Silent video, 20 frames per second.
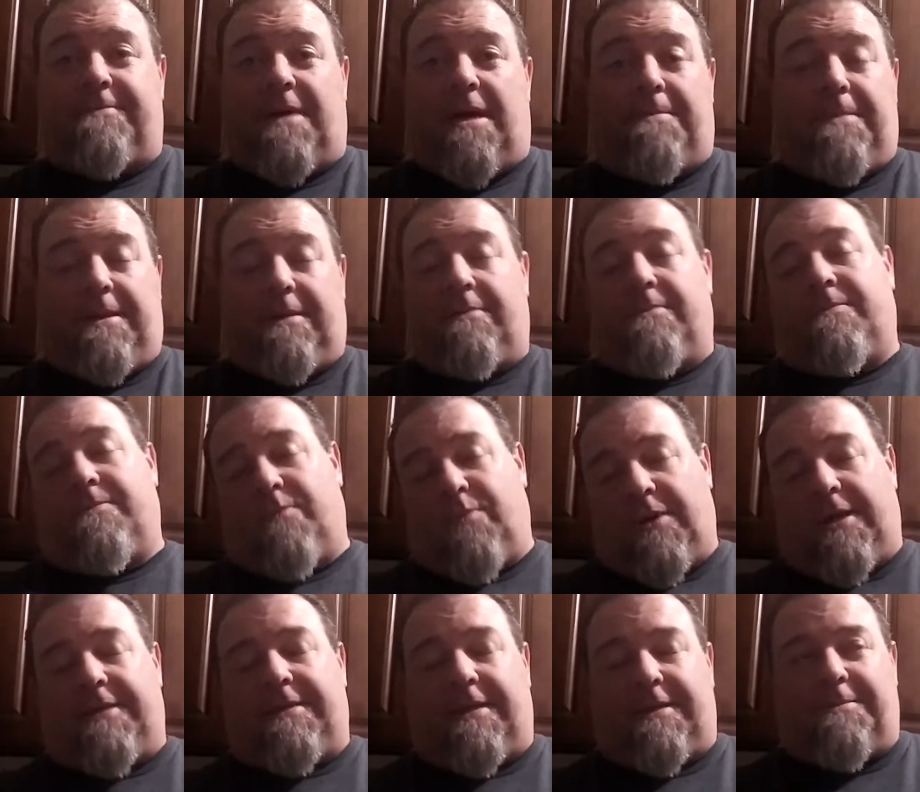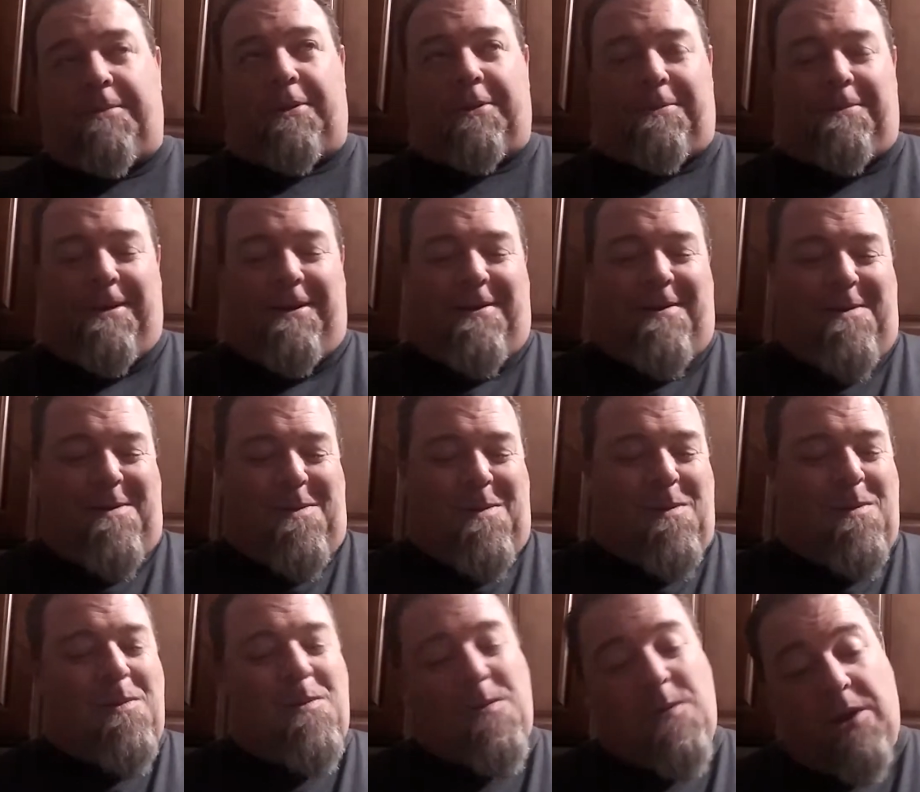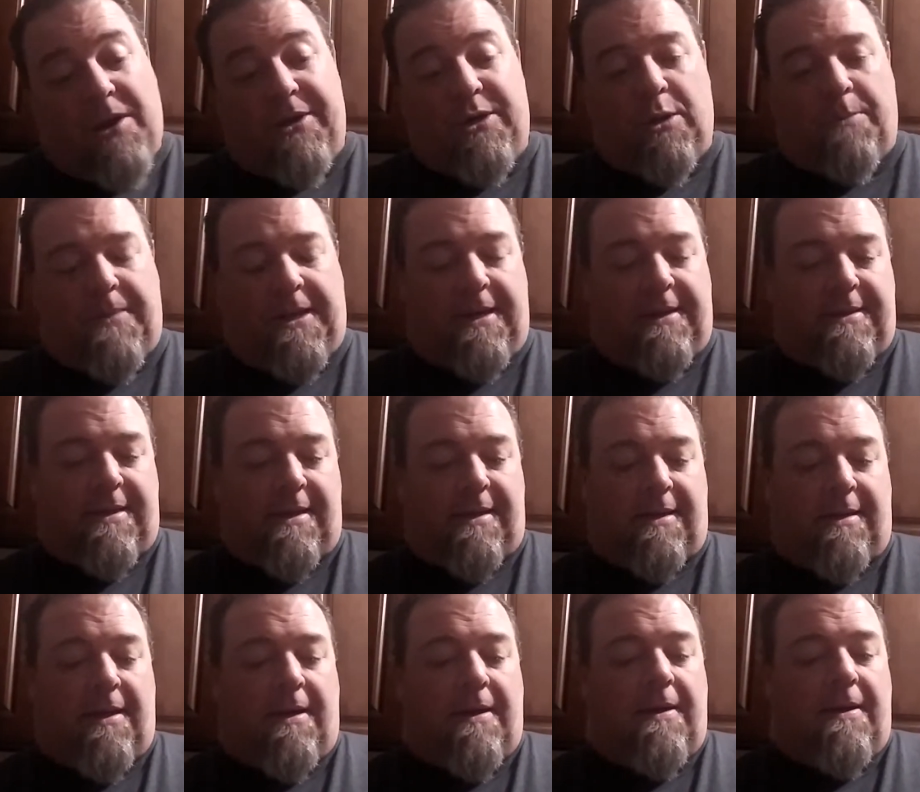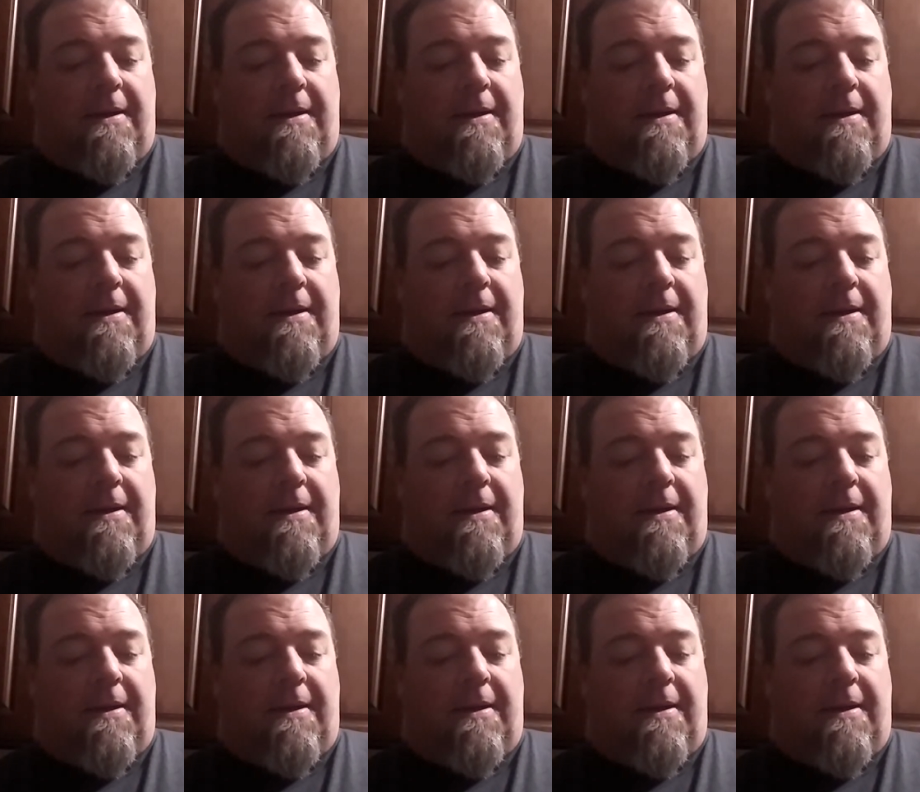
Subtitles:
I mean, when I say smoked them, no pun intended.